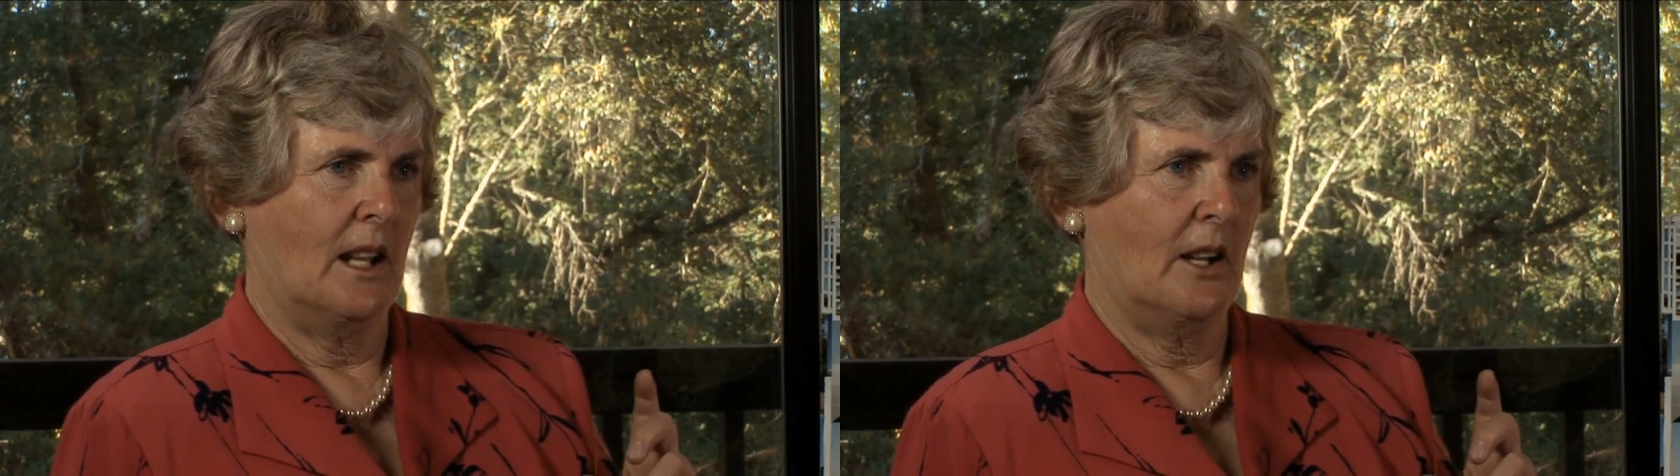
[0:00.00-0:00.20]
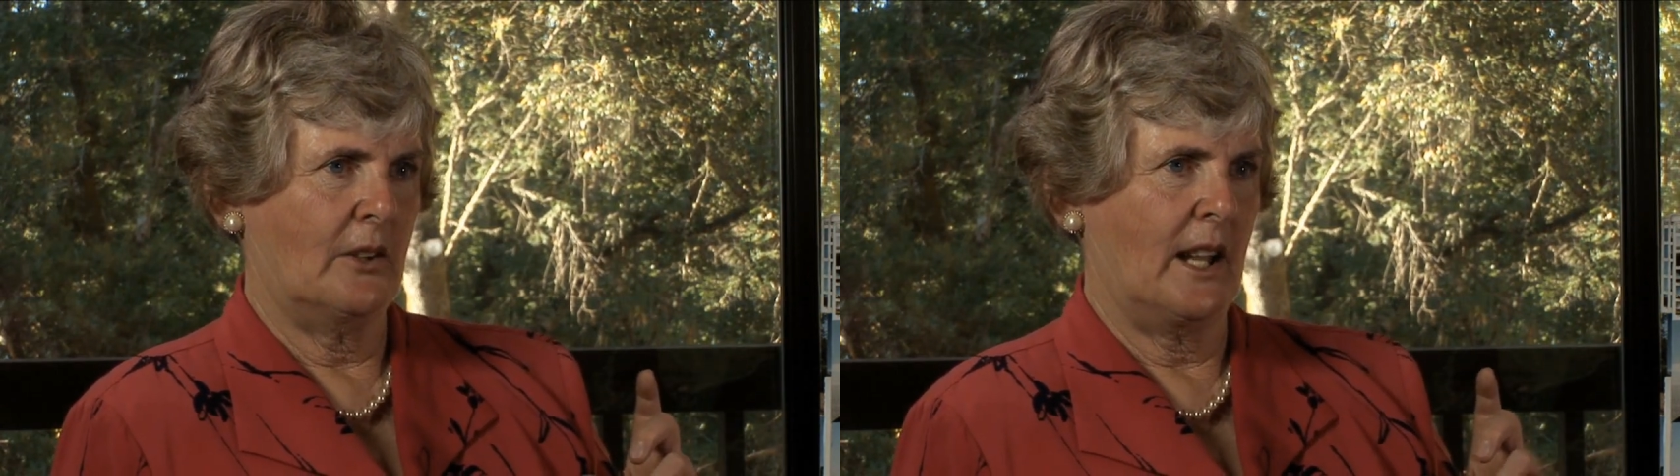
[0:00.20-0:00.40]

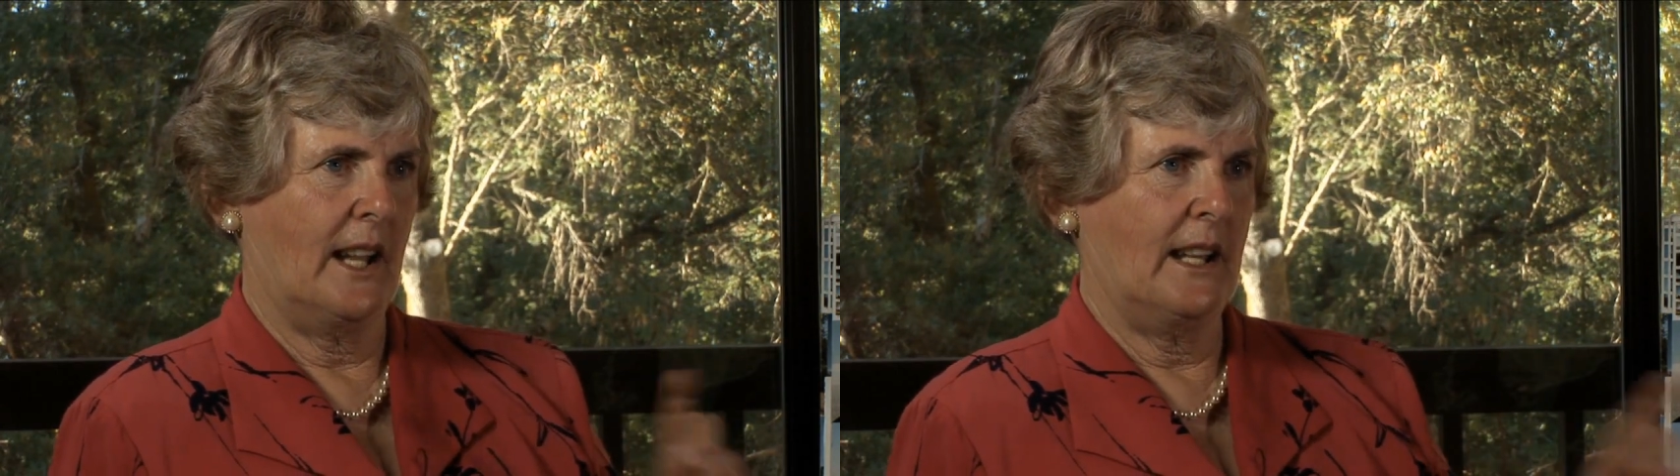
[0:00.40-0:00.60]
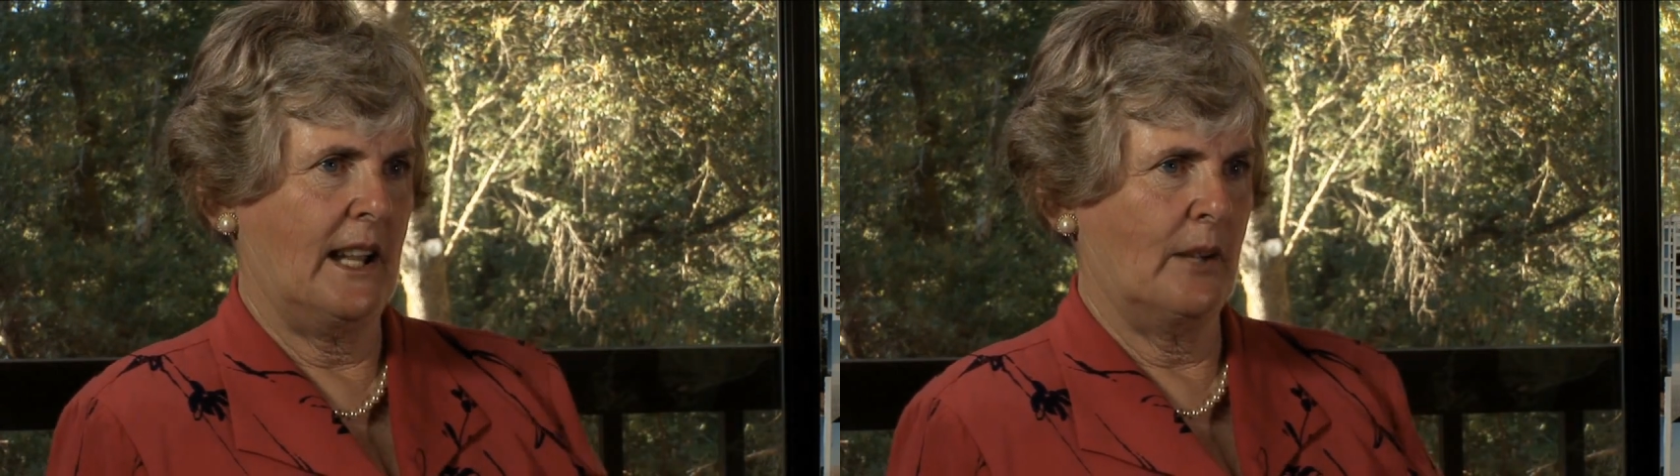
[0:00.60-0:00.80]

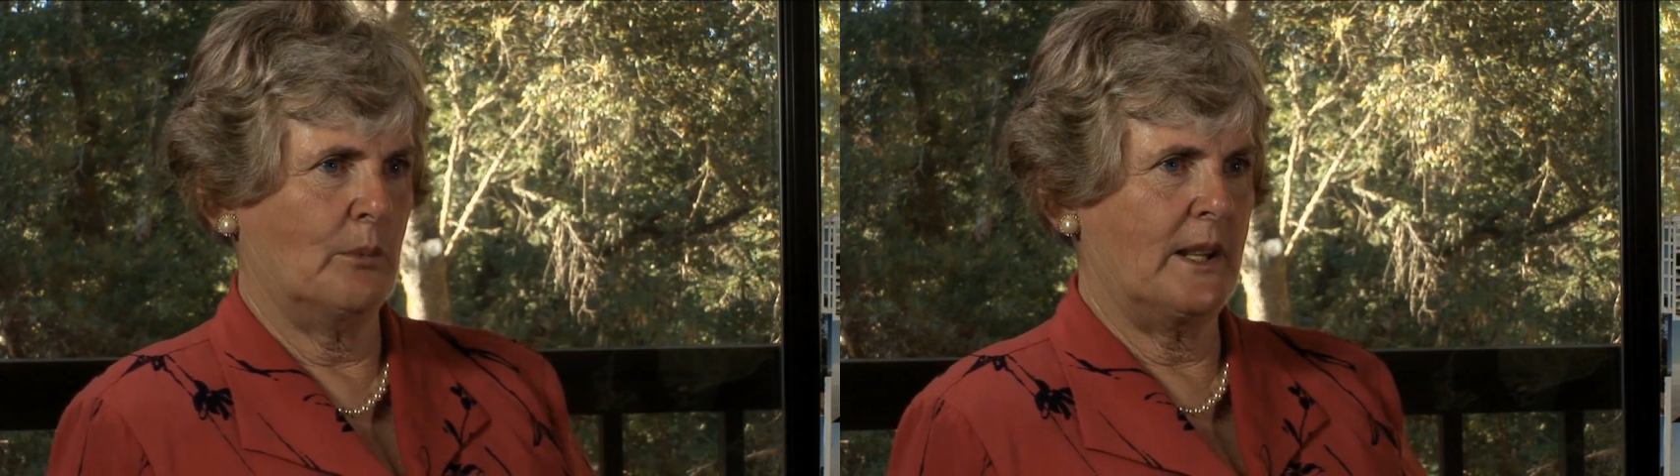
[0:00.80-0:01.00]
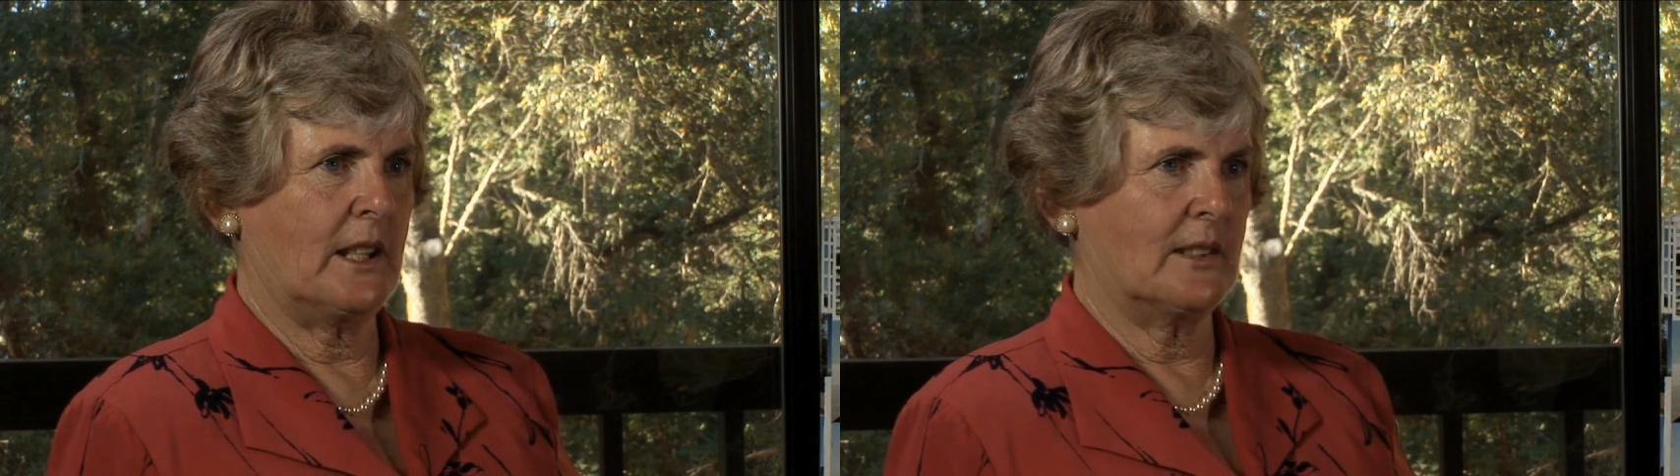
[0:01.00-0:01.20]
okay,
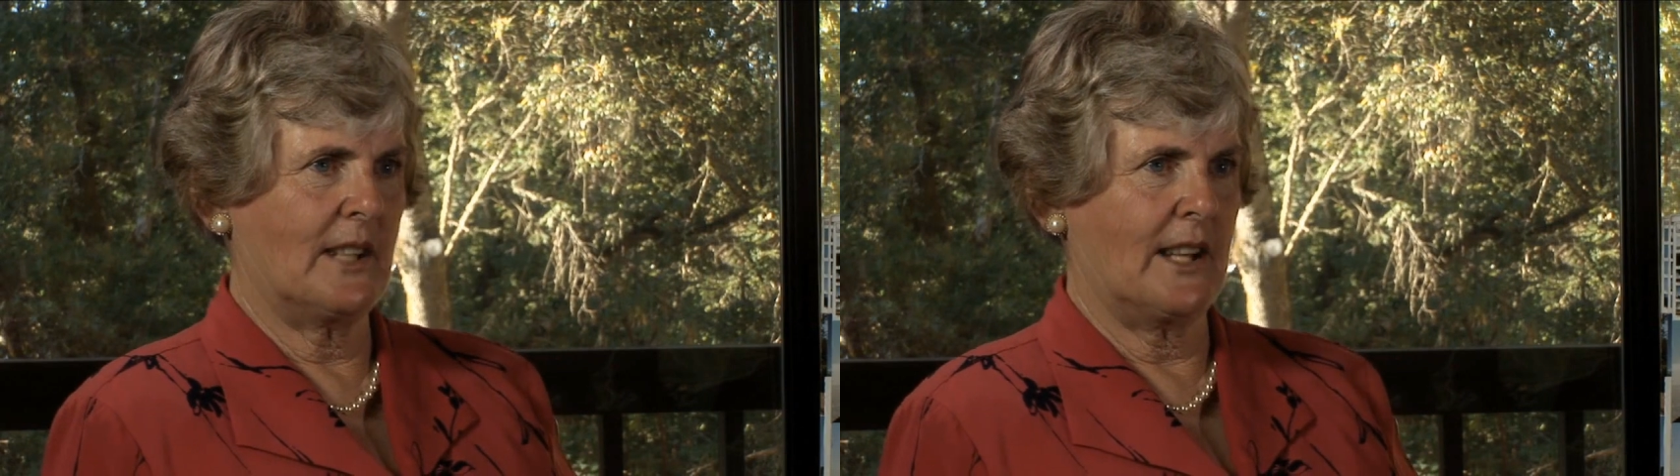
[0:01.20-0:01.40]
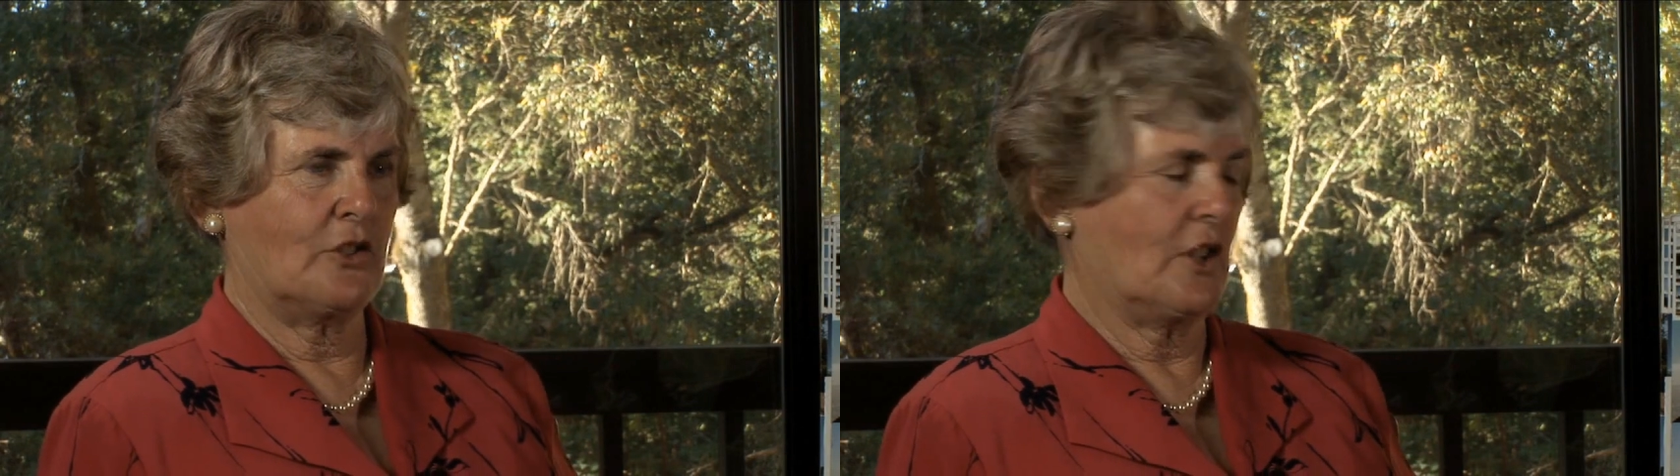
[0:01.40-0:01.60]
and we can
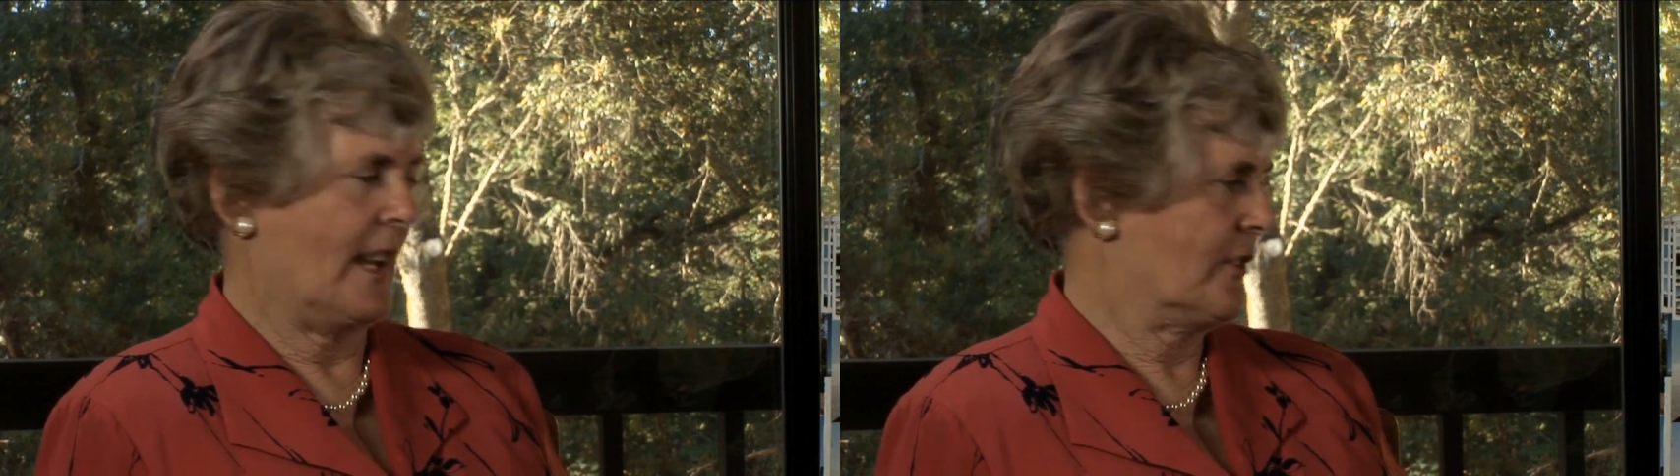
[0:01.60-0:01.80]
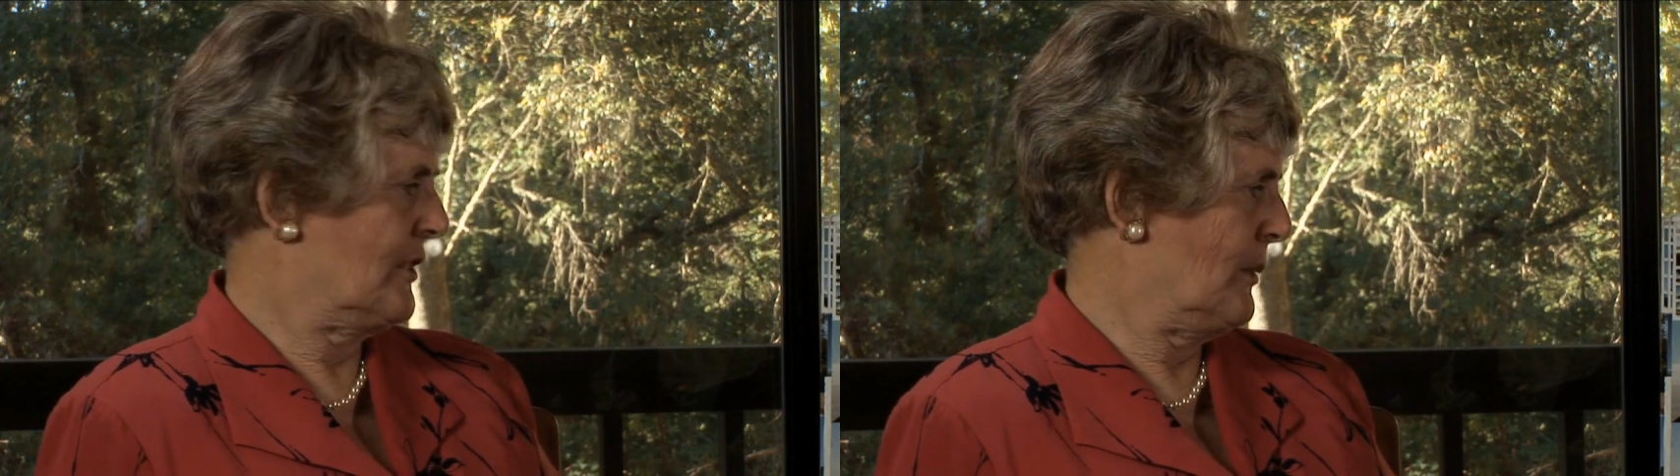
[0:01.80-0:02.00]
take
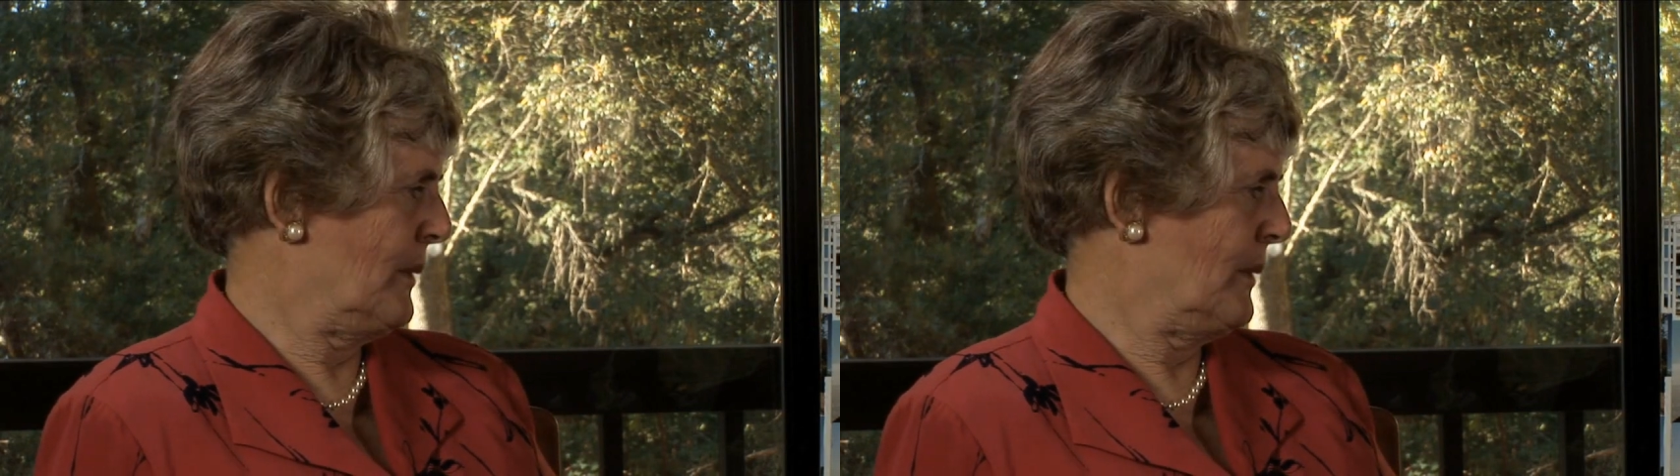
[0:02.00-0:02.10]
jets